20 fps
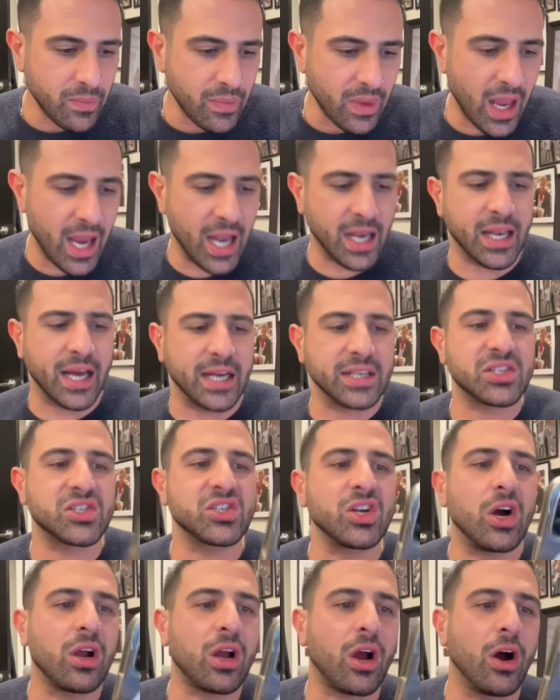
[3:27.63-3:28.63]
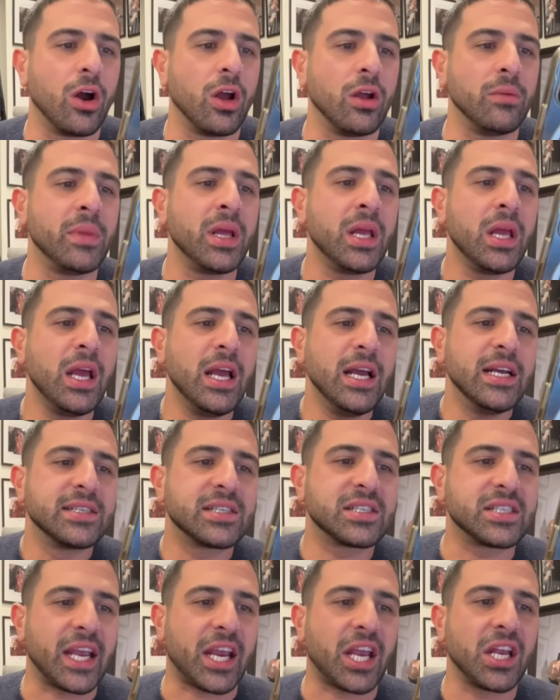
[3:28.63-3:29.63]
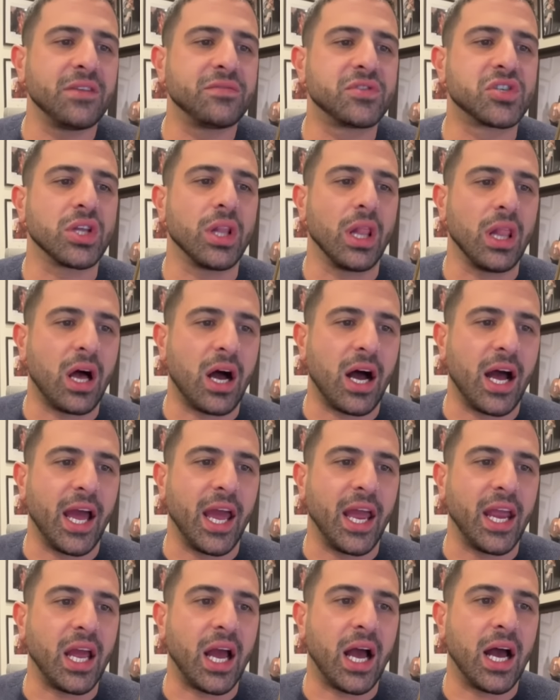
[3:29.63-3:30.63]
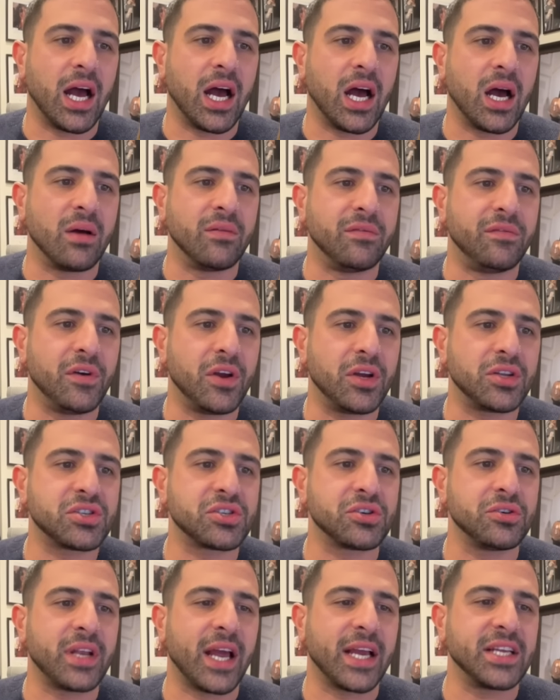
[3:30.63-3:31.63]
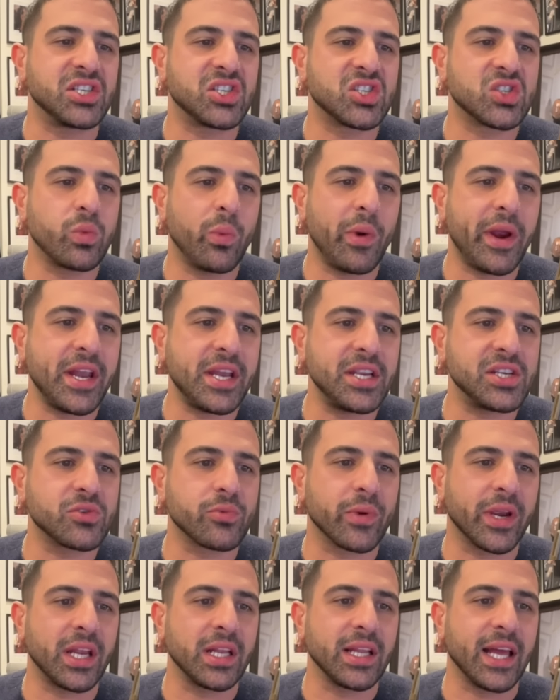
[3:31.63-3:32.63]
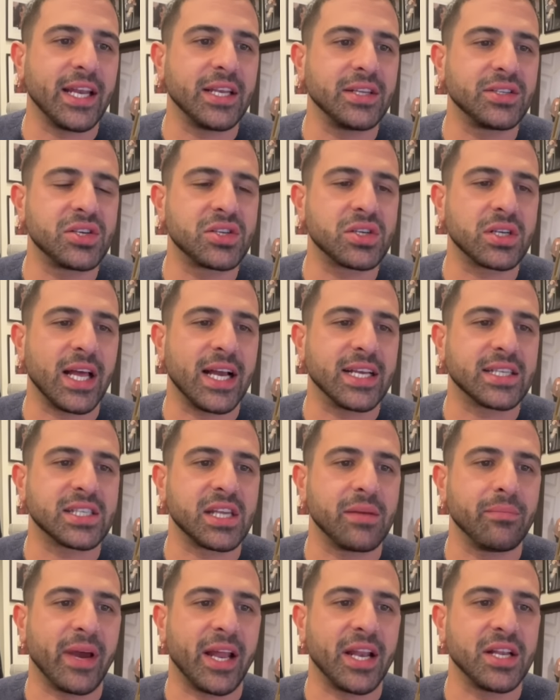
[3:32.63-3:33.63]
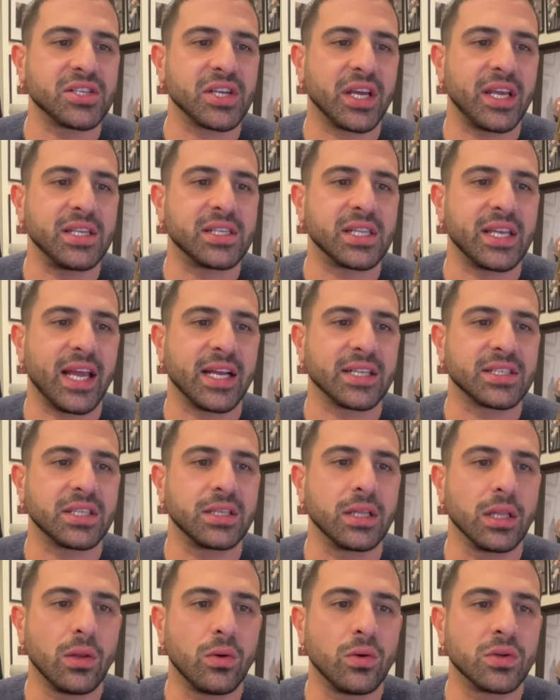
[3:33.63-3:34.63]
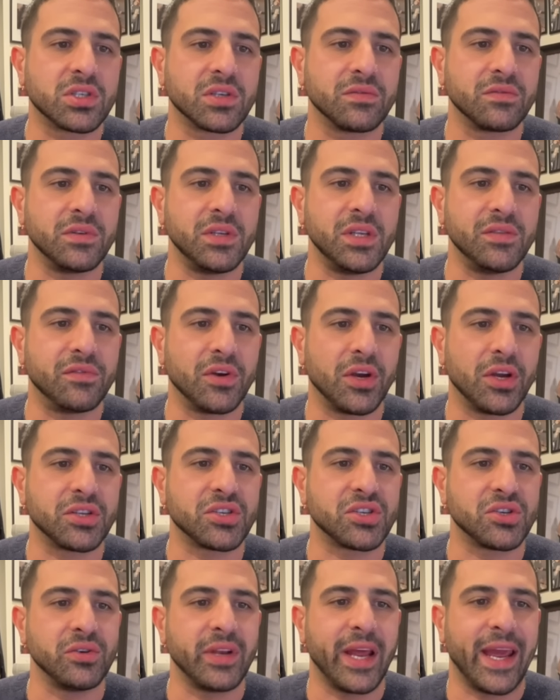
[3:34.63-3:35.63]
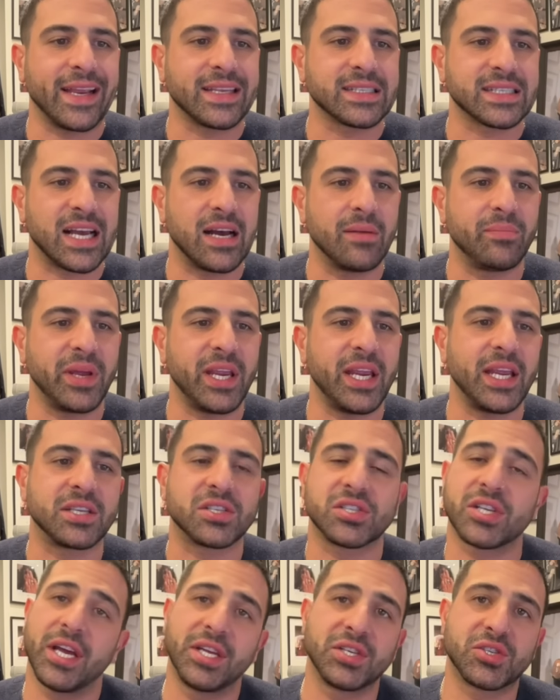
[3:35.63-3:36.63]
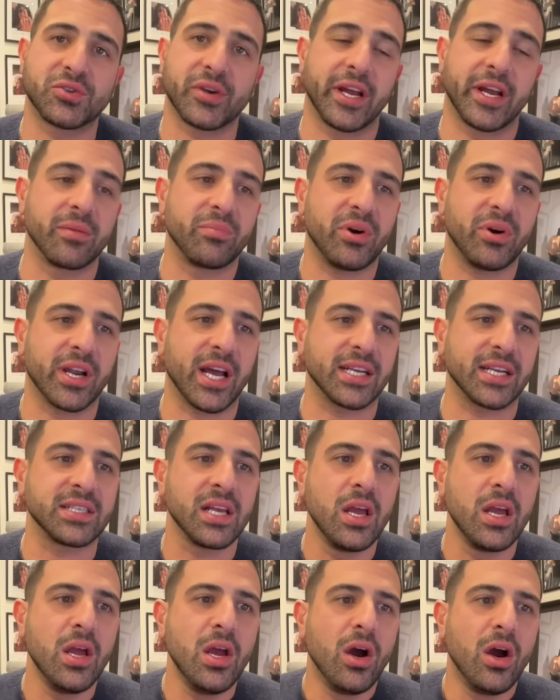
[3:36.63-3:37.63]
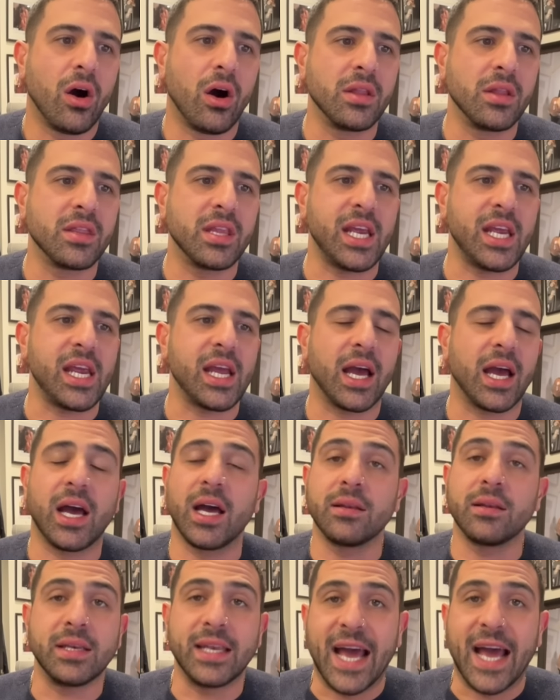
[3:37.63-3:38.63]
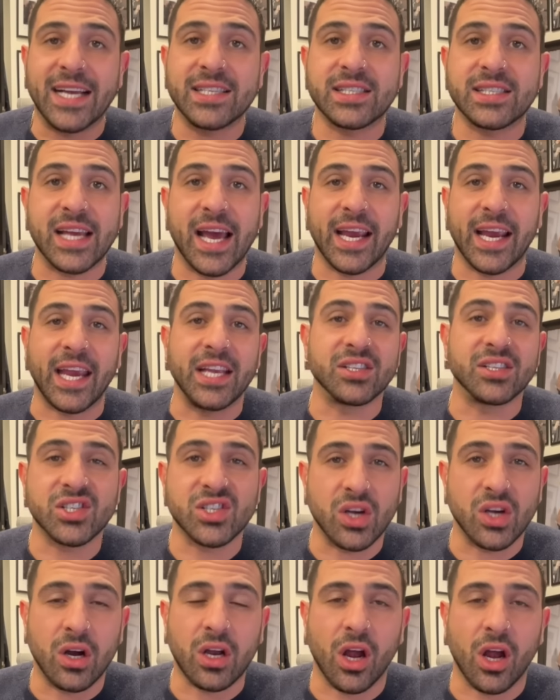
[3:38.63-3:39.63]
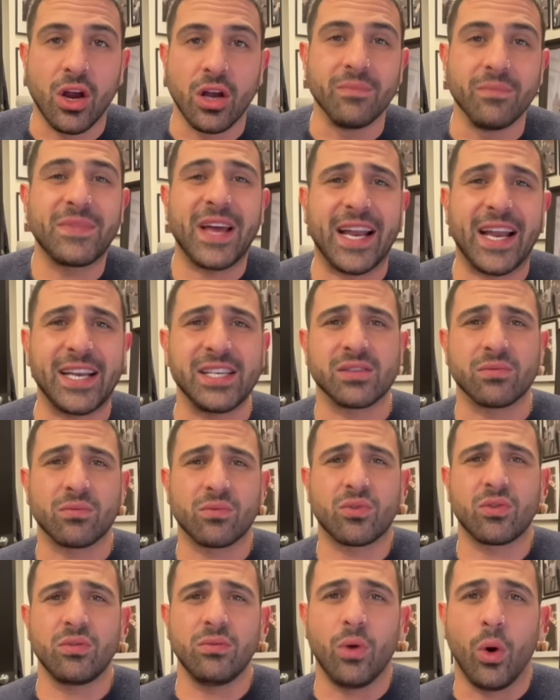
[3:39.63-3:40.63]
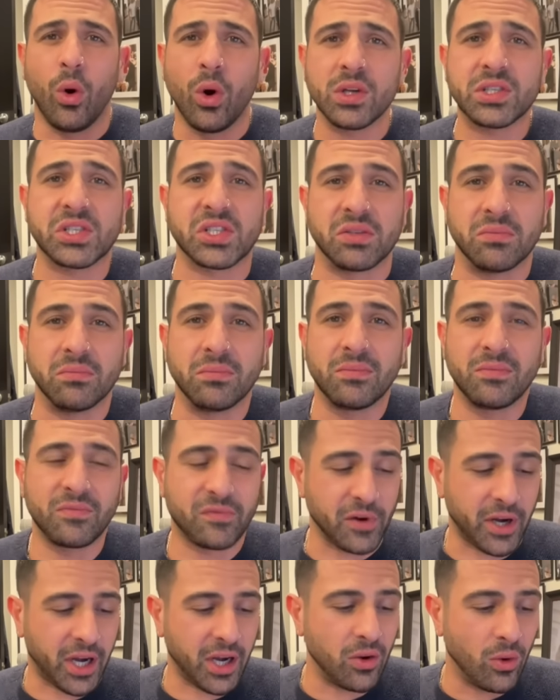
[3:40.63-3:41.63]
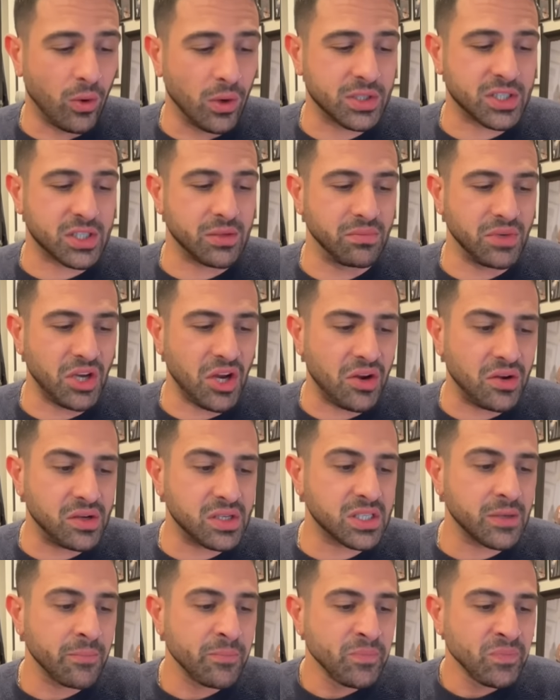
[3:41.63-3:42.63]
And Stockholm, 2nd of July, Virtune, a Swedish regulated digital asset manager, is announcing the launch of the Virtune XRP exchange-traded product on the NASDAQ in Stockholm. That is awesome. Freaking awesome news.